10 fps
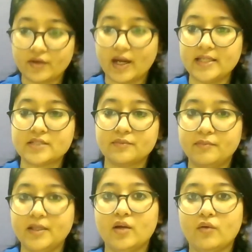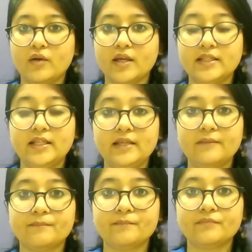right below in
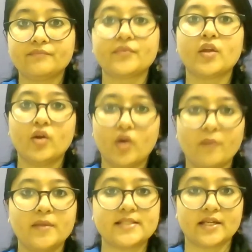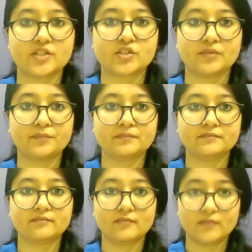the comment section.
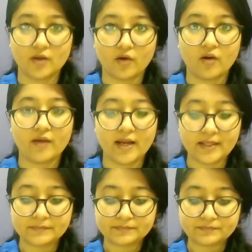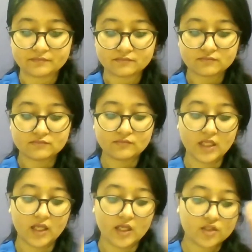All right.
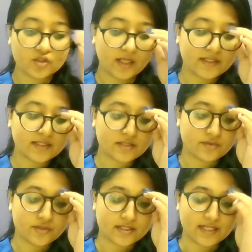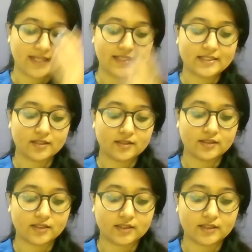So let us recite
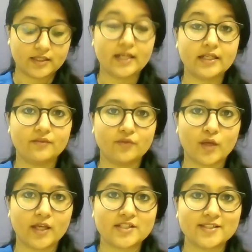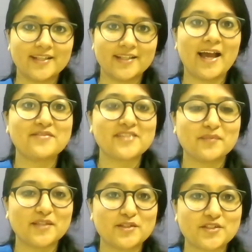the great invocation, then I have
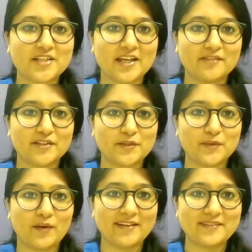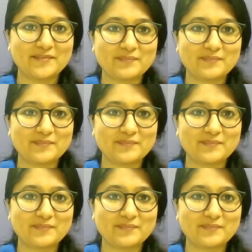something to share with you all.